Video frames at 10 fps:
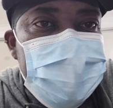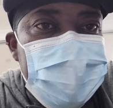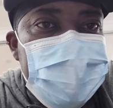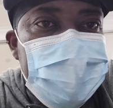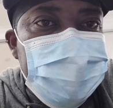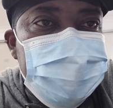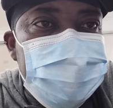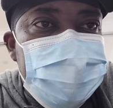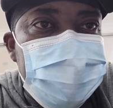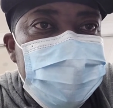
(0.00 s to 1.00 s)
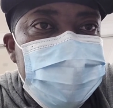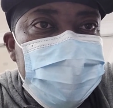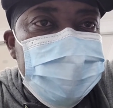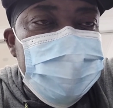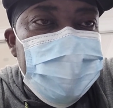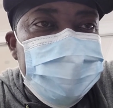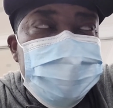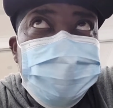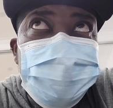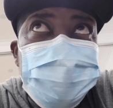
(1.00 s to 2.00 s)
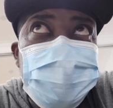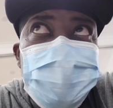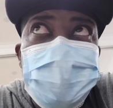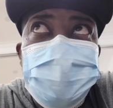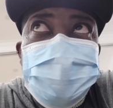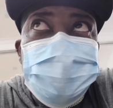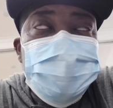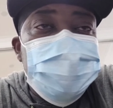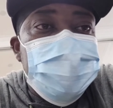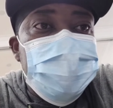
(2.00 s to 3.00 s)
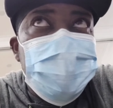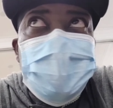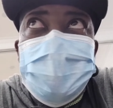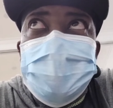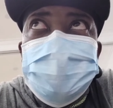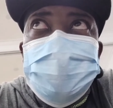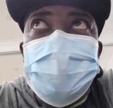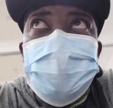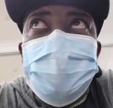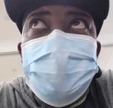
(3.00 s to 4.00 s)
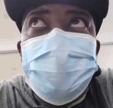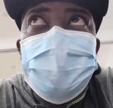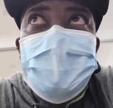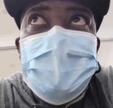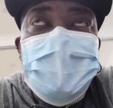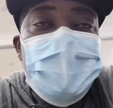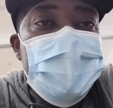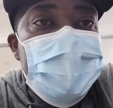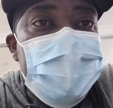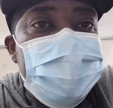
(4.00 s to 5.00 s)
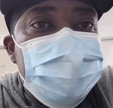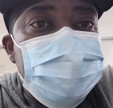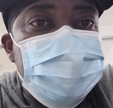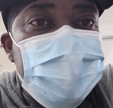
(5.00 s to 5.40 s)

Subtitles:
Alright, so I'll see you guys in 15 minutes, and then when I get home, I'll touch